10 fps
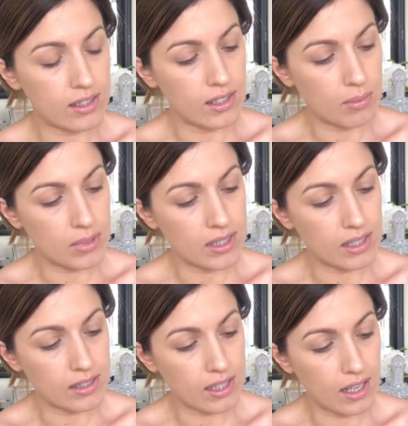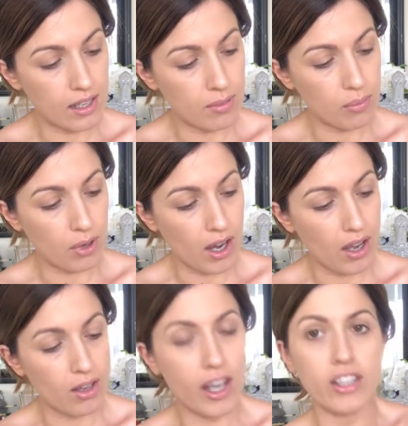number 16
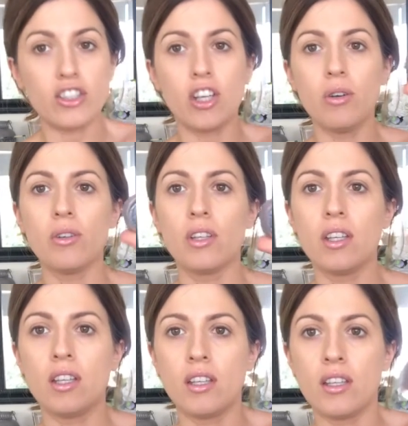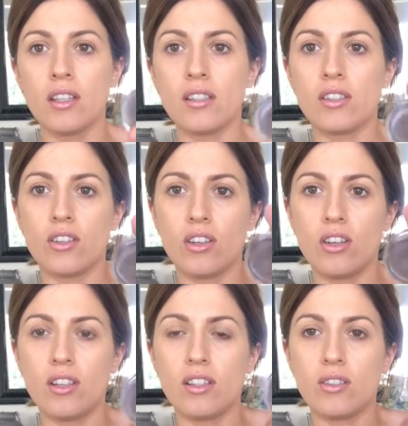brow liner gel.
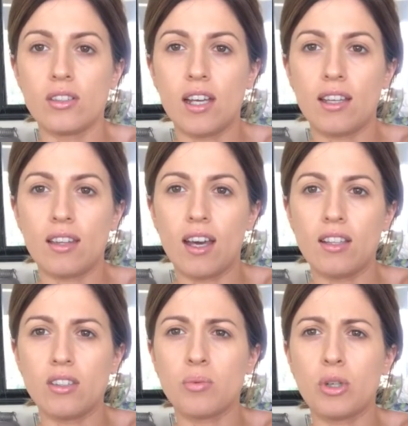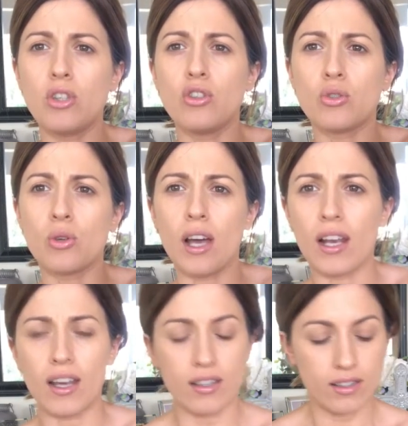it looks like that. So it's pretty neutral
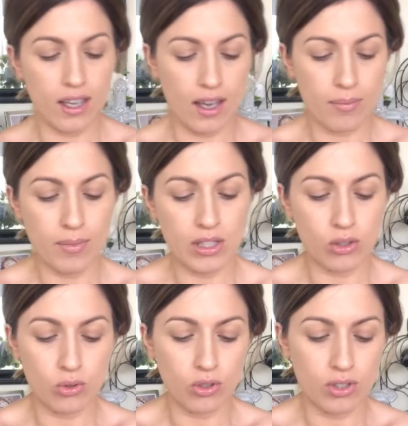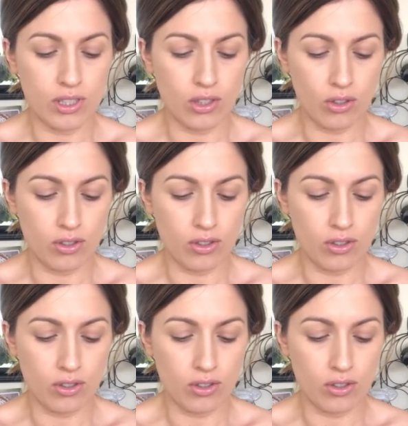color. It's good because it